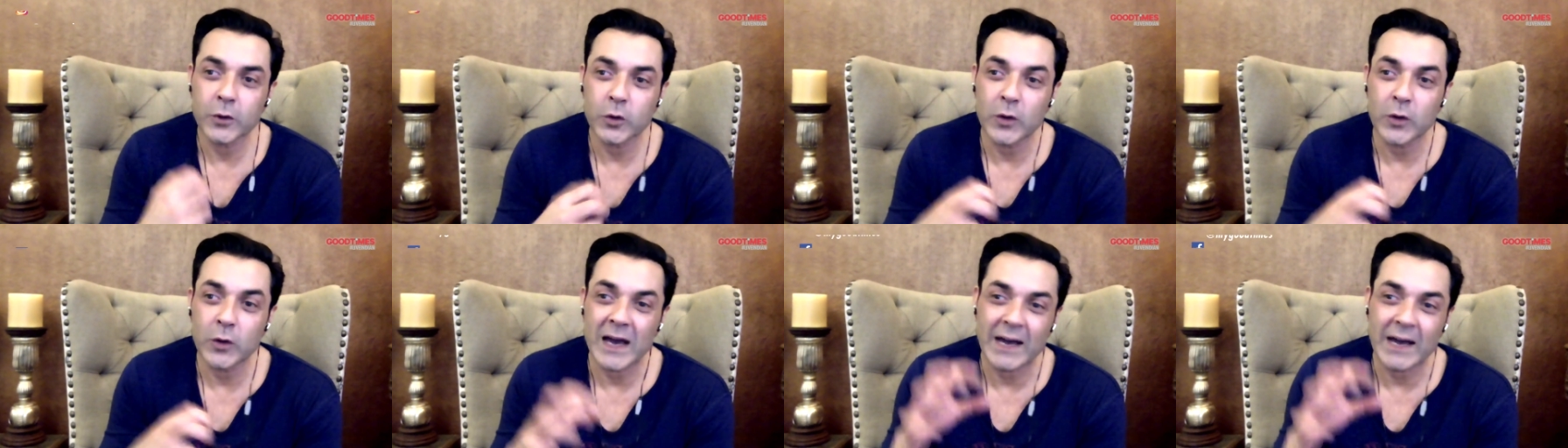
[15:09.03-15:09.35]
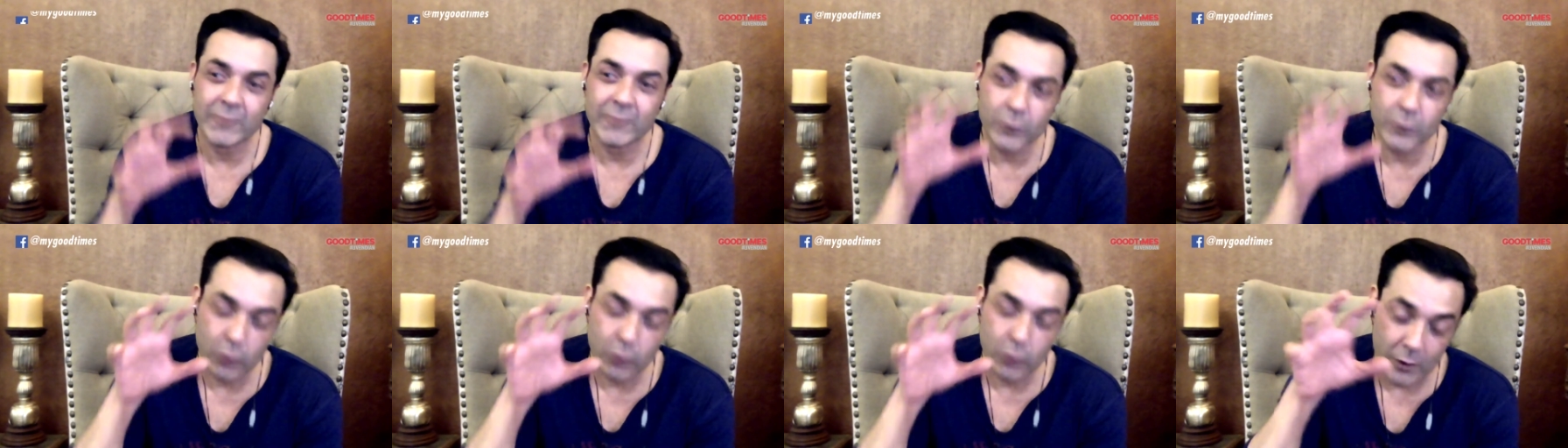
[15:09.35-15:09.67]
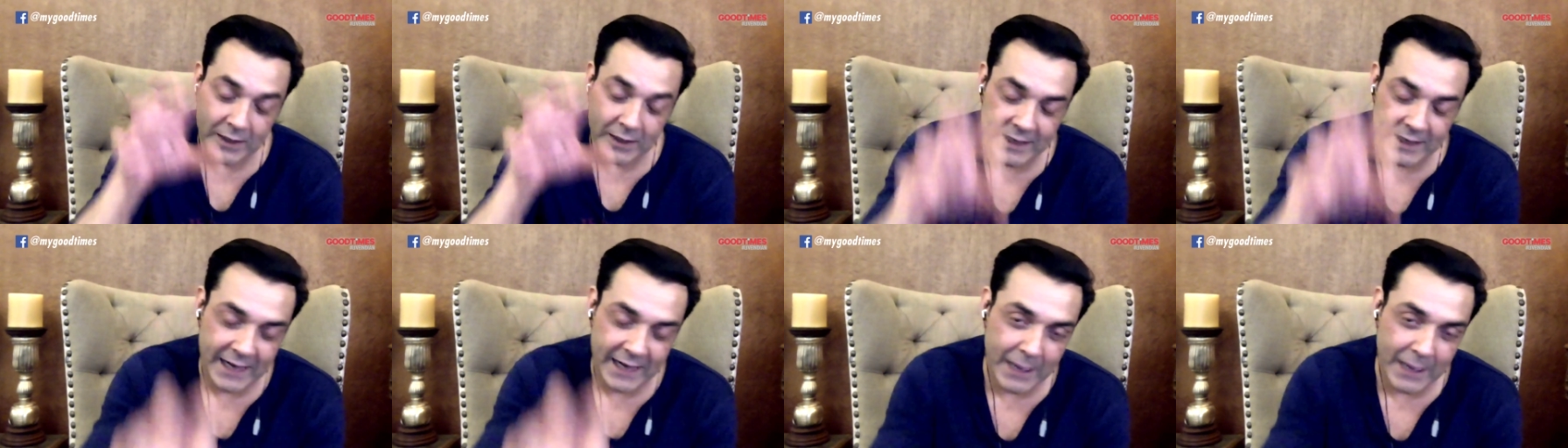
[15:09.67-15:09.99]
You have to go
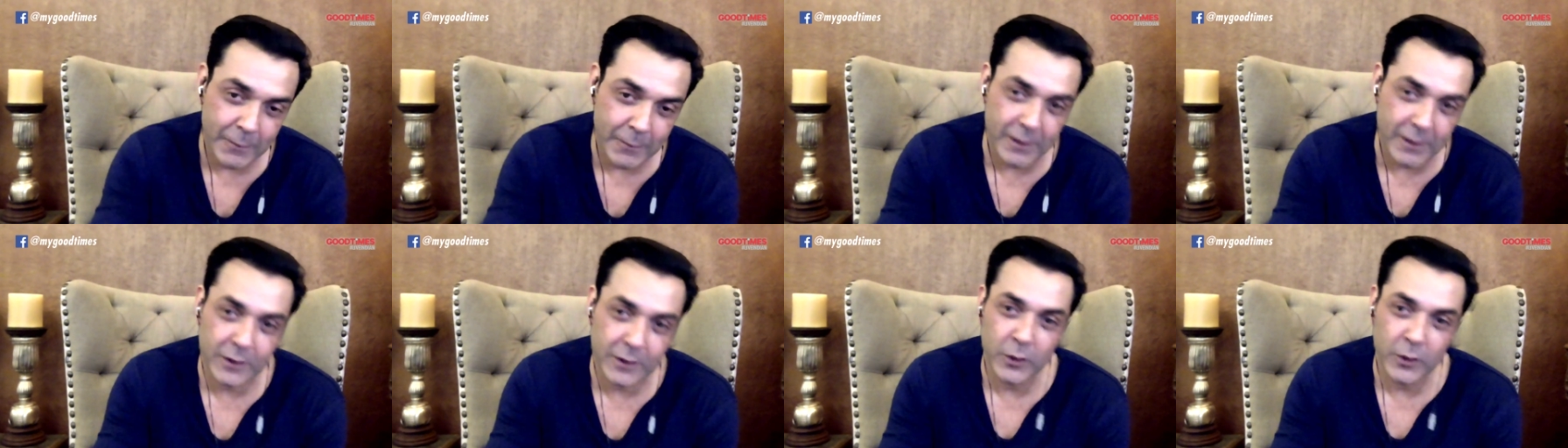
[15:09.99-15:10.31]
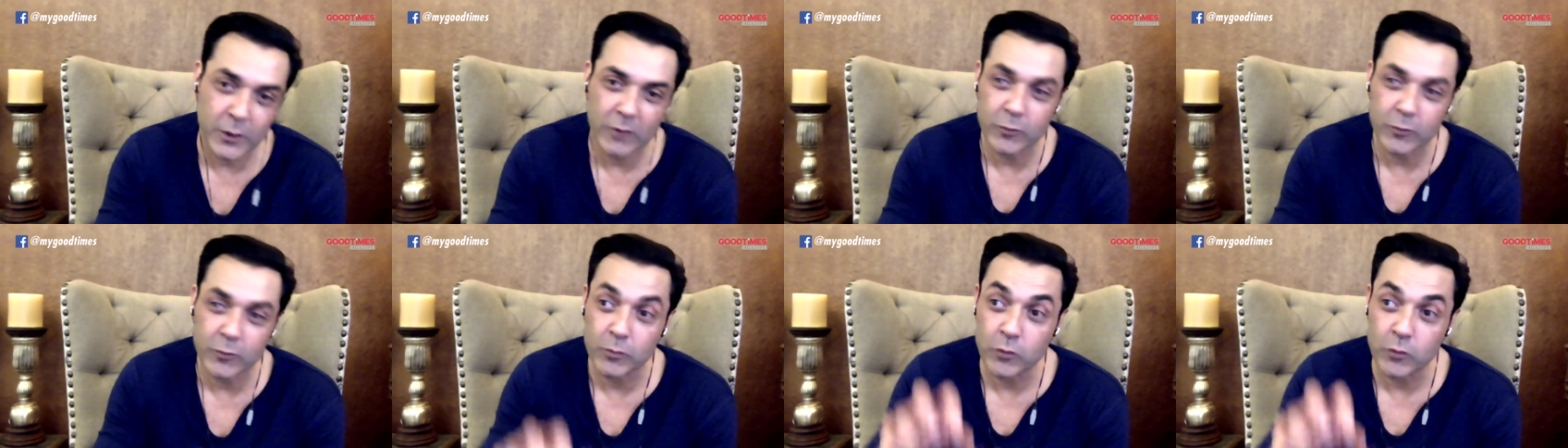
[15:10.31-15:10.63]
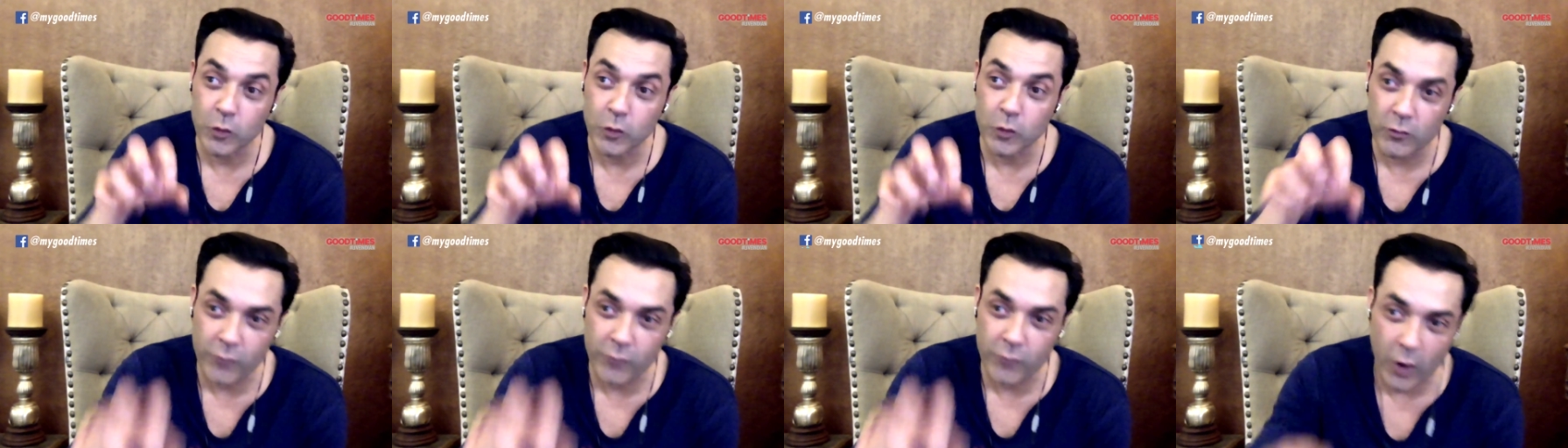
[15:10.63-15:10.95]
and grab it. You have
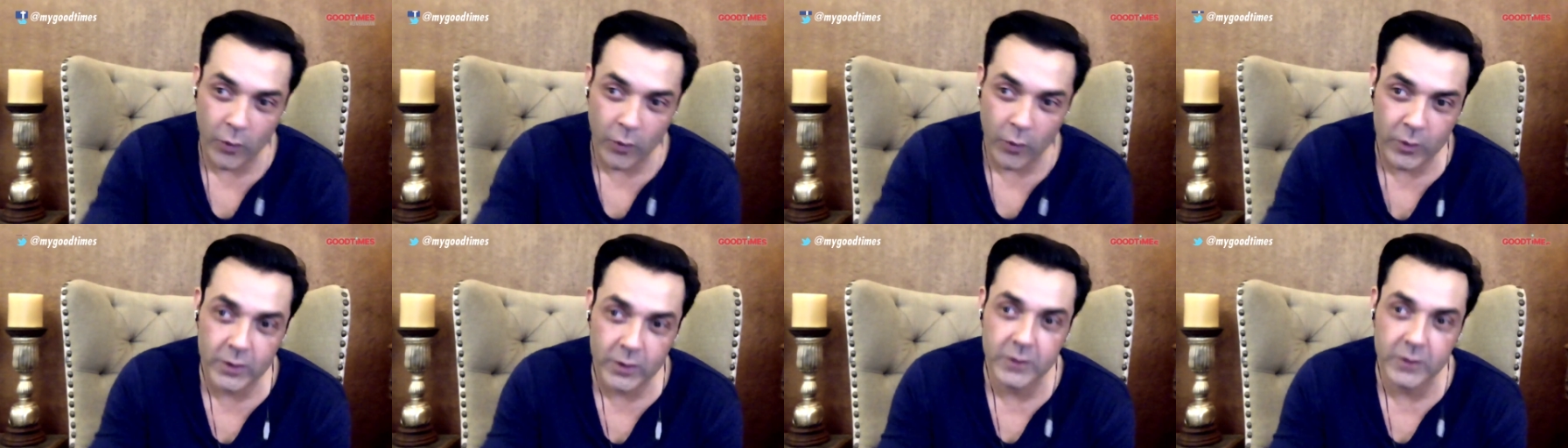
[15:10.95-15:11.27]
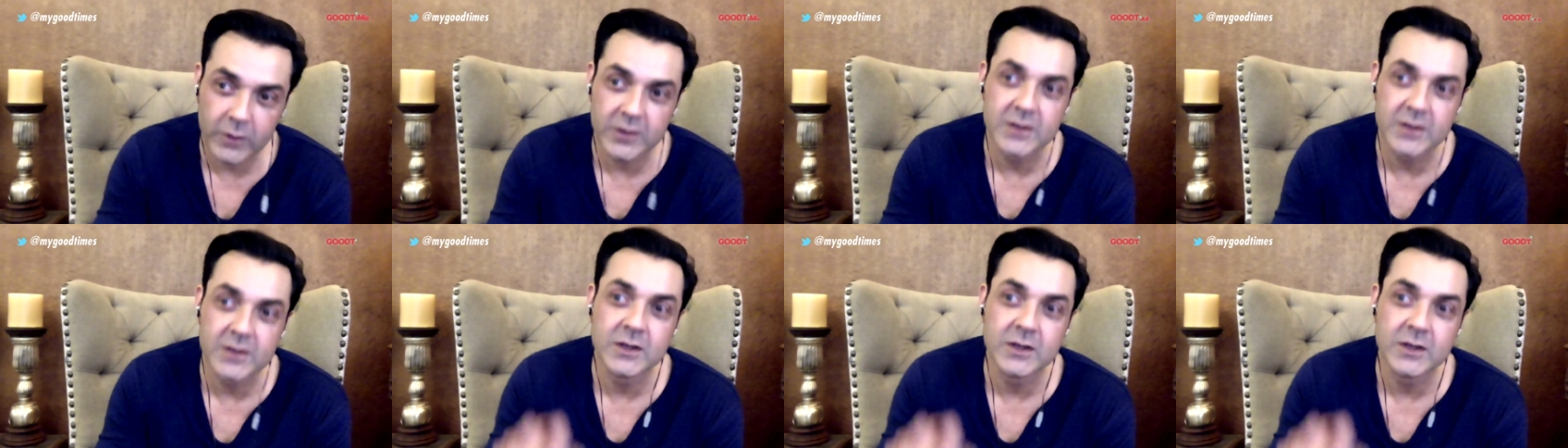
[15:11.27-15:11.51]
to move forward.